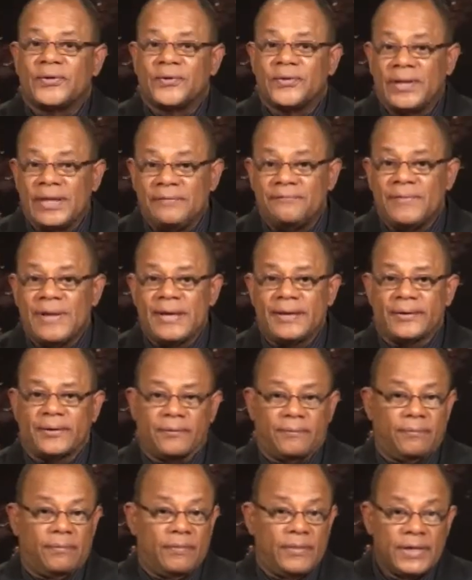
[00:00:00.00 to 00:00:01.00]
Good
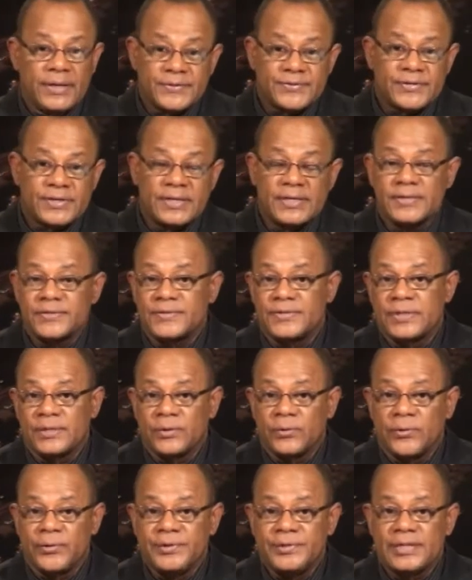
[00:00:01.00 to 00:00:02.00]
evening. This is the
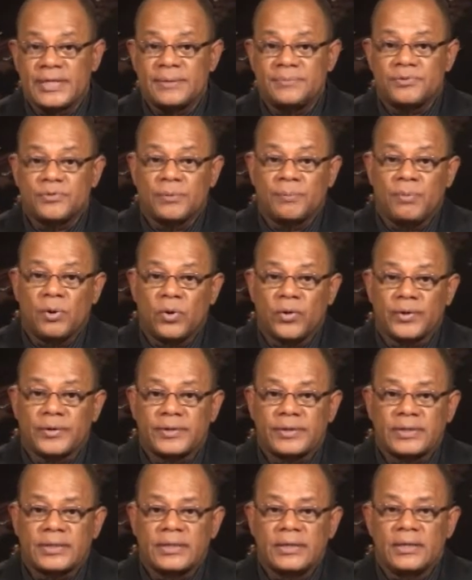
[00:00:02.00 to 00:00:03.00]
Owen James
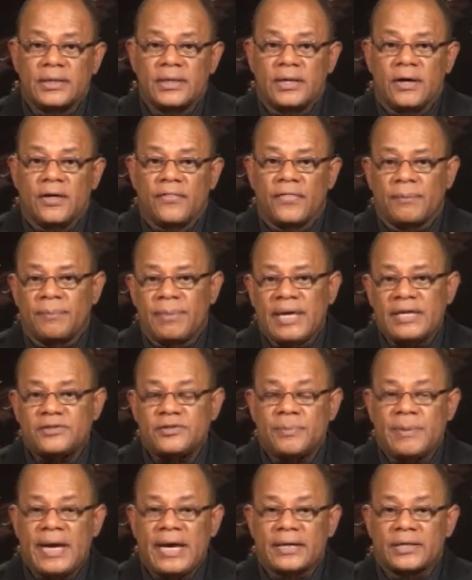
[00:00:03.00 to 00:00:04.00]
Report. The
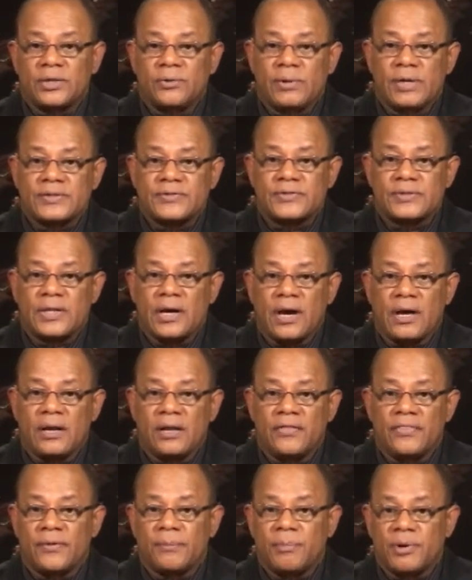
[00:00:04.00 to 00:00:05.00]
benchmark US
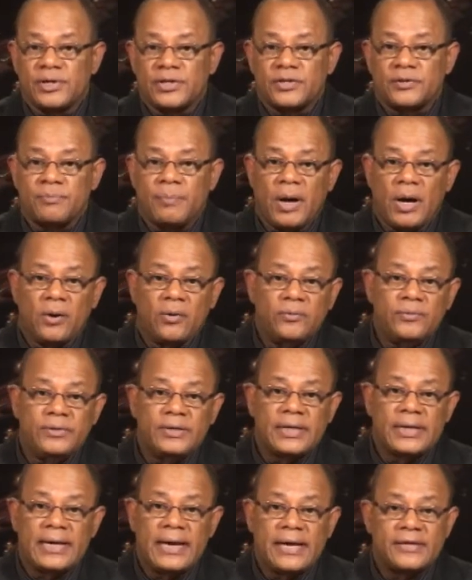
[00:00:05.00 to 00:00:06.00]
dollar, the British
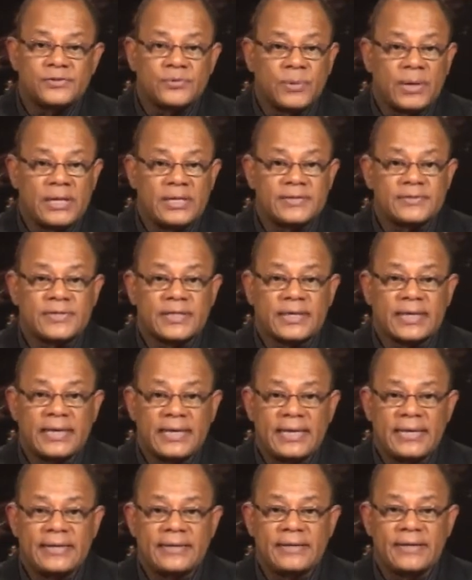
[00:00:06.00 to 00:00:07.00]
pound, as well as the
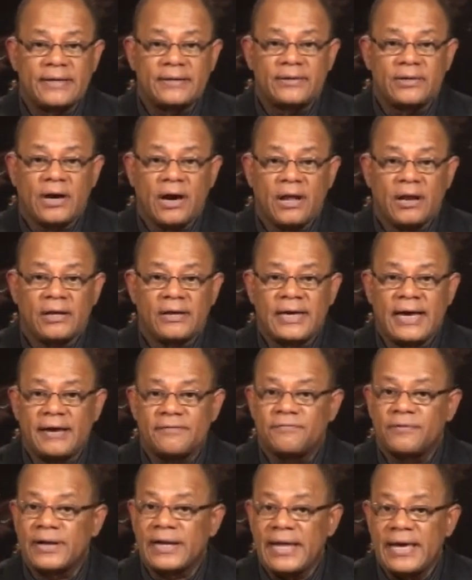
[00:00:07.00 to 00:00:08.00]
Canadian dollar
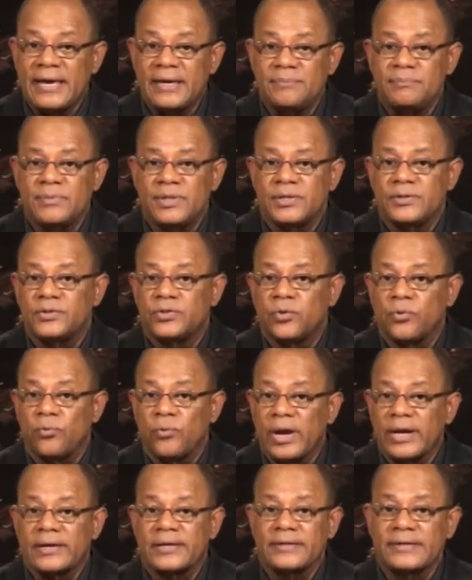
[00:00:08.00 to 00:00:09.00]
have climbed to
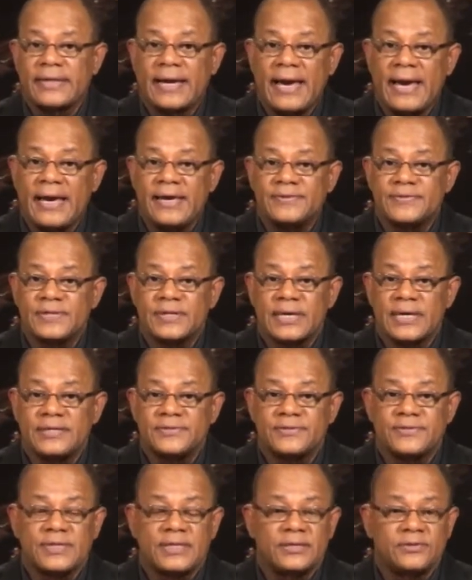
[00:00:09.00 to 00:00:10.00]
record highs
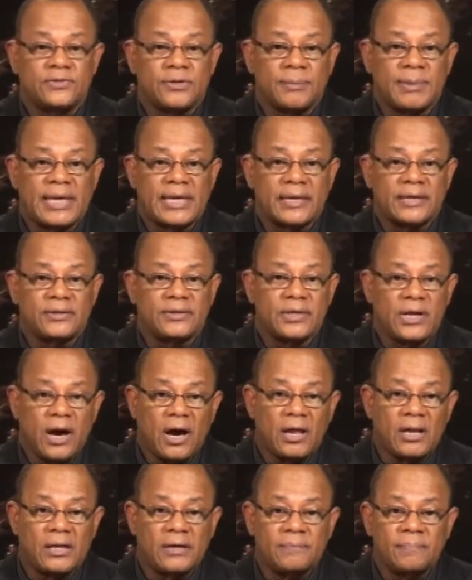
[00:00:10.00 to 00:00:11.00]
against the Jamaican
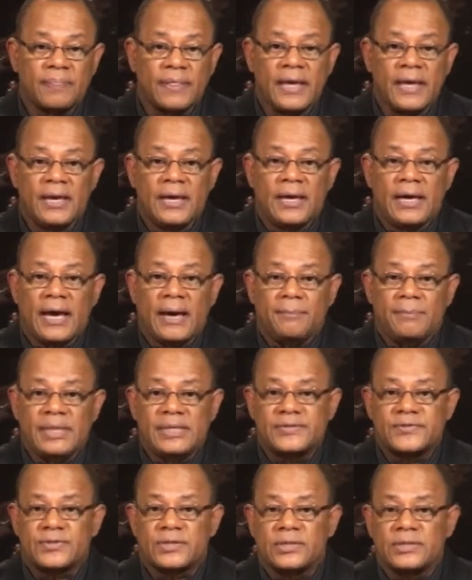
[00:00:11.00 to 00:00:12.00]
dollar.
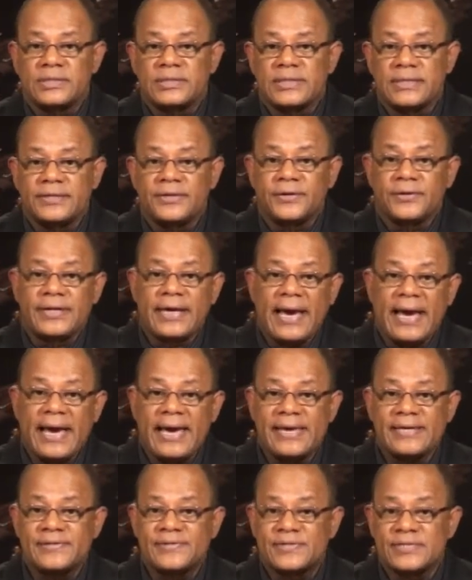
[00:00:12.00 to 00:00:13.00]
Amidst continued
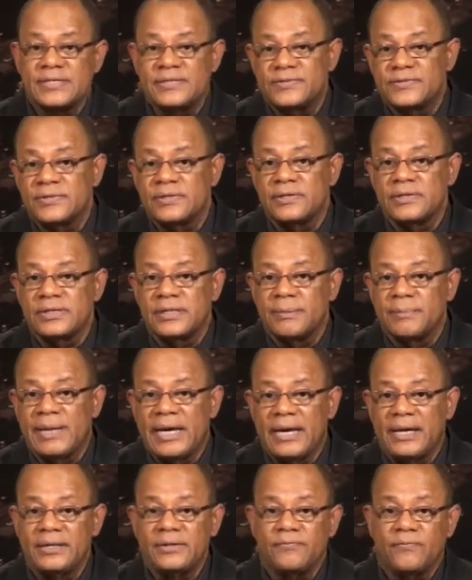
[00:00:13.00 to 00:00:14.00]
high seasonal
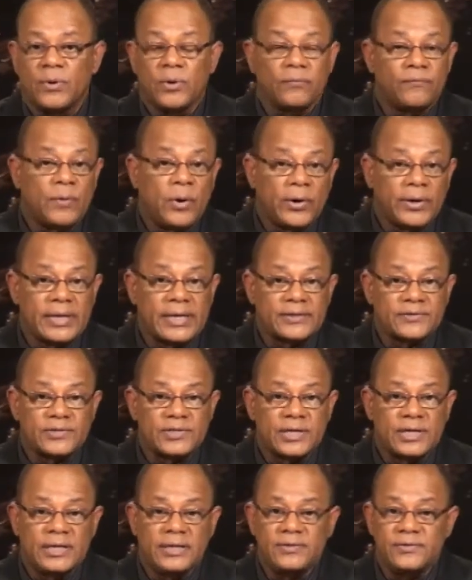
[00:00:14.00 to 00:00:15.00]
demand for foreign
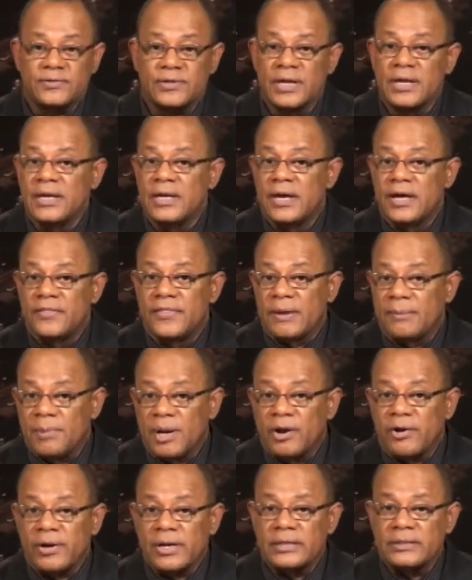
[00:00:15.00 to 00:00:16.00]
exchange, the
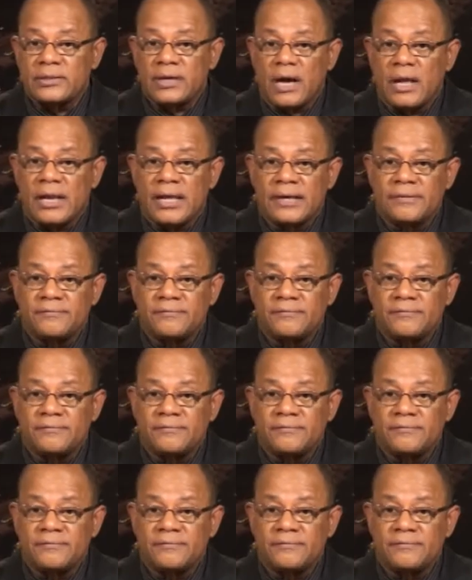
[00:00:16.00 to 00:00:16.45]
American dollar